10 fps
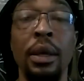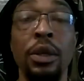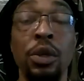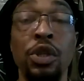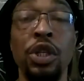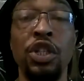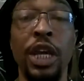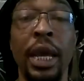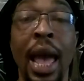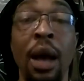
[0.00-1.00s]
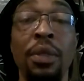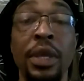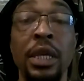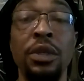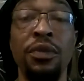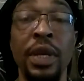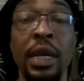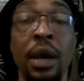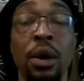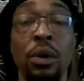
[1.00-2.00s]
You should check out these
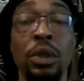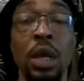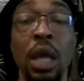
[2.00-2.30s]
videos.